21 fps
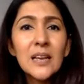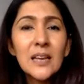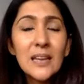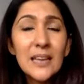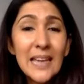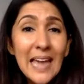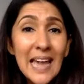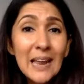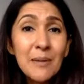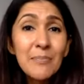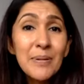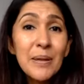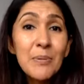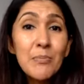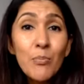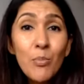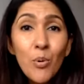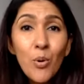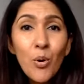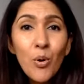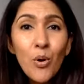can
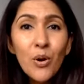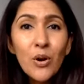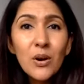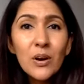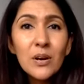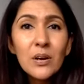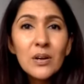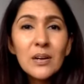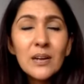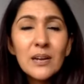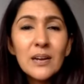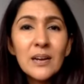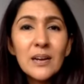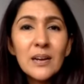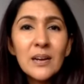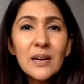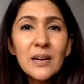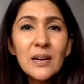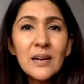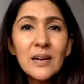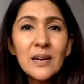be more
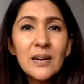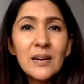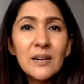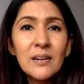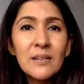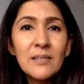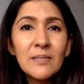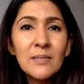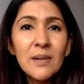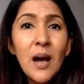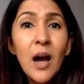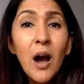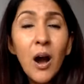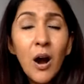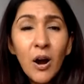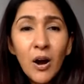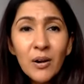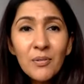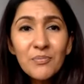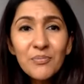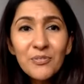
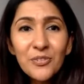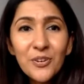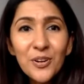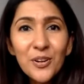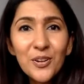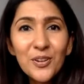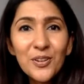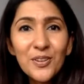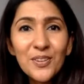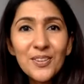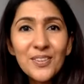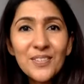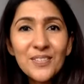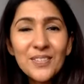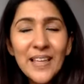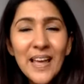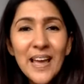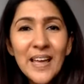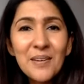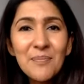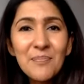harmful
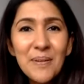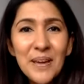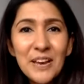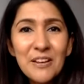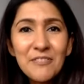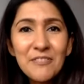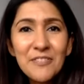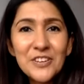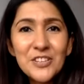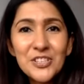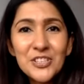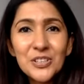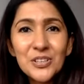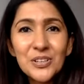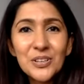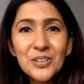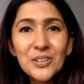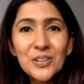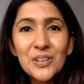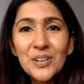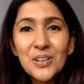than
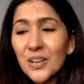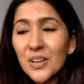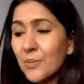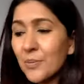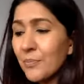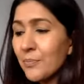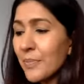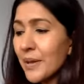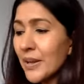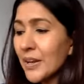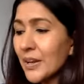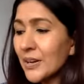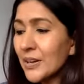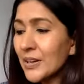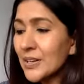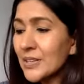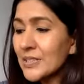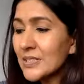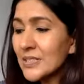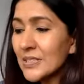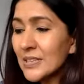beneficial.
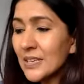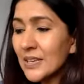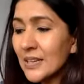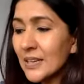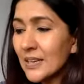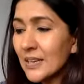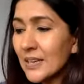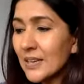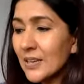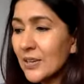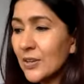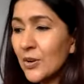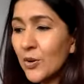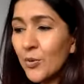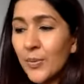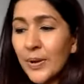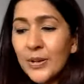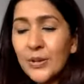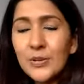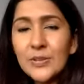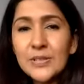Because, you know,
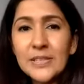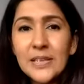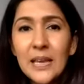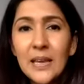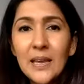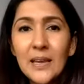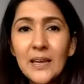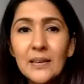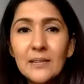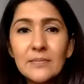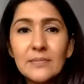when you say